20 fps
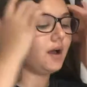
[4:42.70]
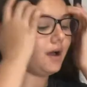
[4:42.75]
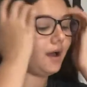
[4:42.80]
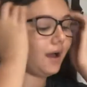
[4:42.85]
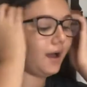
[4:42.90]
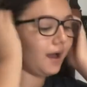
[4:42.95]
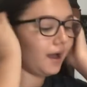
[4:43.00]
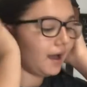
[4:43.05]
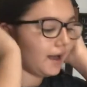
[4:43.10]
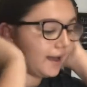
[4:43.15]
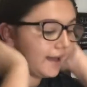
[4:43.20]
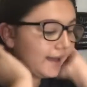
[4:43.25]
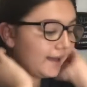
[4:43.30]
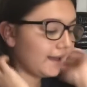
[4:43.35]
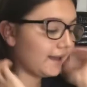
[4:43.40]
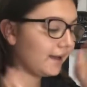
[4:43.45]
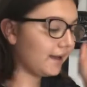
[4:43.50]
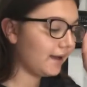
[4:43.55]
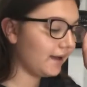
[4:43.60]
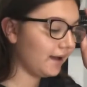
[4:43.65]

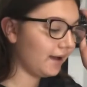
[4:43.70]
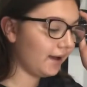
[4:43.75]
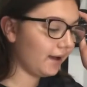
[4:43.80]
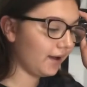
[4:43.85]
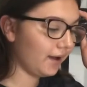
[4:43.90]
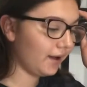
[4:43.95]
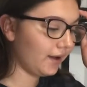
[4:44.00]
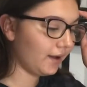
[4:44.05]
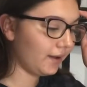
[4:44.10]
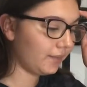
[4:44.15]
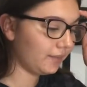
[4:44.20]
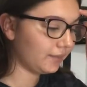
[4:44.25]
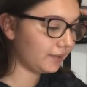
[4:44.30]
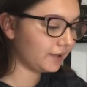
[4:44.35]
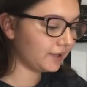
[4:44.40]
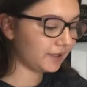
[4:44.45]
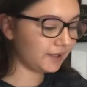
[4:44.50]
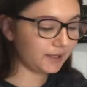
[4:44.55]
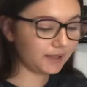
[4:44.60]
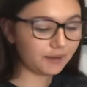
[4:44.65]
I
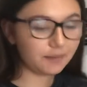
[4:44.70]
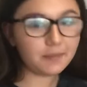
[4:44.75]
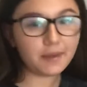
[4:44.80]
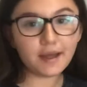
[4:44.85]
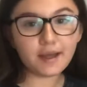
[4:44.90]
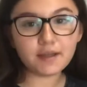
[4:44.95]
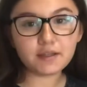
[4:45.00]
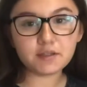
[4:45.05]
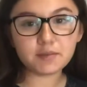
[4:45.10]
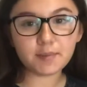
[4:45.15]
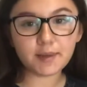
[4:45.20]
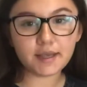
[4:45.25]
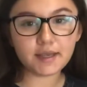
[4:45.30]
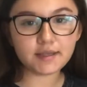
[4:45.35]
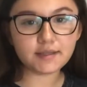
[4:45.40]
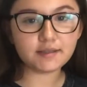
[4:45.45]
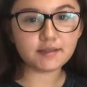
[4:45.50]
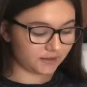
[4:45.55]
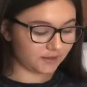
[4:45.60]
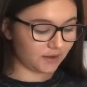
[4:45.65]
cleaned up my
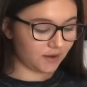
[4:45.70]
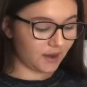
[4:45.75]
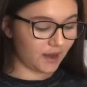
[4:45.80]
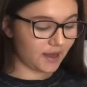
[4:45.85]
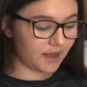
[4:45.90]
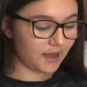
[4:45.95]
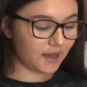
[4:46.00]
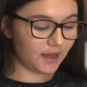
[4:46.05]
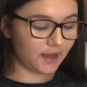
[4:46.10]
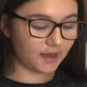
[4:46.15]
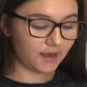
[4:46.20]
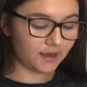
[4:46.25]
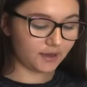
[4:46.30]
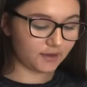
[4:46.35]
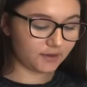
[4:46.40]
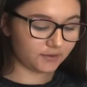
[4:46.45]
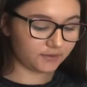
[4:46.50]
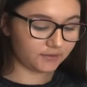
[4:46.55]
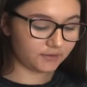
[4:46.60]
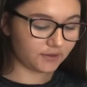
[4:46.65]
space. So I
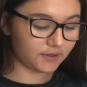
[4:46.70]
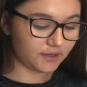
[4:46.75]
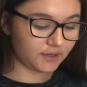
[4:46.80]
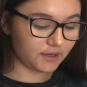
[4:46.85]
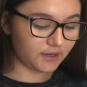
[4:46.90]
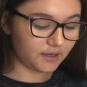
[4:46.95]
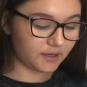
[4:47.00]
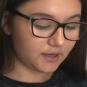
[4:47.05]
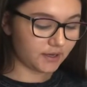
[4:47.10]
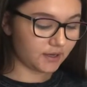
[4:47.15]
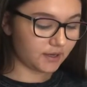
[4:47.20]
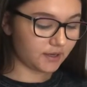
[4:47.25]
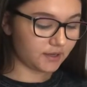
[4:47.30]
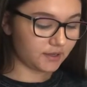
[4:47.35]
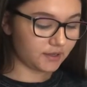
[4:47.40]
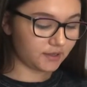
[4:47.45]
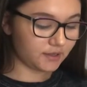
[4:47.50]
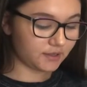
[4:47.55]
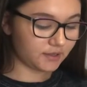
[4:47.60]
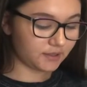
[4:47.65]
have
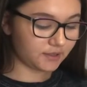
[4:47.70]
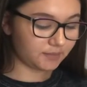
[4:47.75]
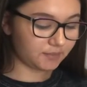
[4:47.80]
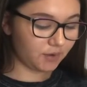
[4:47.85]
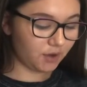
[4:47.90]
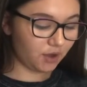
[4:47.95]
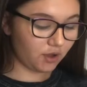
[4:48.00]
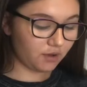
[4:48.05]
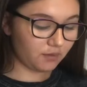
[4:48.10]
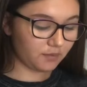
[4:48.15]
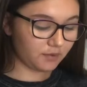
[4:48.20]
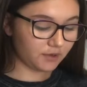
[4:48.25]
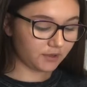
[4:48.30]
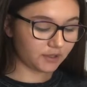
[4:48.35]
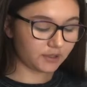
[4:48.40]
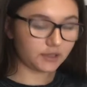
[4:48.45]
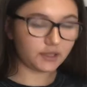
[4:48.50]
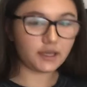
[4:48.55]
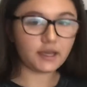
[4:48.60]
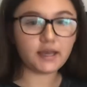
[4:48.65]
this polymer
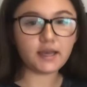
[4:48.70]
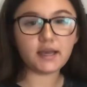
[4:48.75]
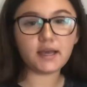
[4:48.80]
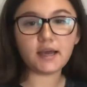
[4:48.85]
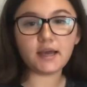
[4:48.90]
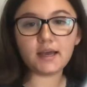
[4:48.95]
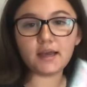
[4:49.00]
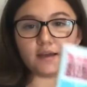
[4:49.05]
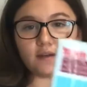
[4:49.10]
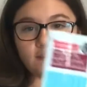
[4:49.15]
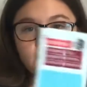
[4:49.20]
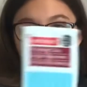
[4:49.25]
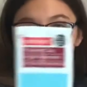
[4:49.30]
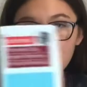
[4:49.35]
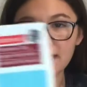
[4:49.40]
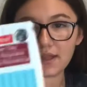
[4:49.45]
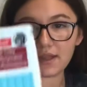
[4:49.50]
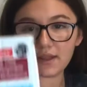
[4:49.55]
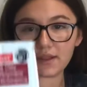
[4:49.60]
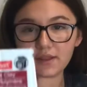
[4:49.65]
clay. I have
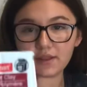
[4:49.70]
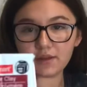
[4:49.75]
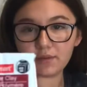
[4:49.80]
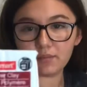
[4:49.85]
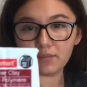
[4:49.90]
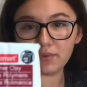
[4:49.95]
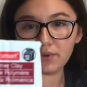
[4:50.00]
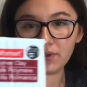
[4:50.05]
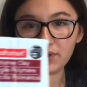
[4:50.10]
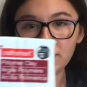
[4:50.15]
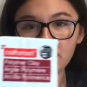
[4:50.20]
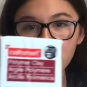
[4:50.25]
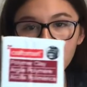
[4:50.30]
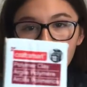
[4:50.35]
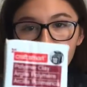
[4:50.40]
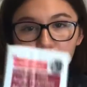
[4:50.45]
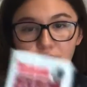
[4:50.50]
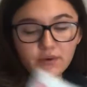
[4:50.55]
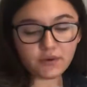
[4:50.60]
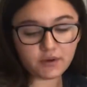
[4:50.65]
the
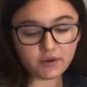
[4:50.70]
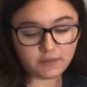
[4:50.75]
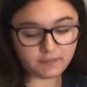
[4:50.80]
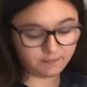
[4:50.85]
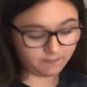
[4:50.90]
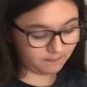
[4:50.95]
blue,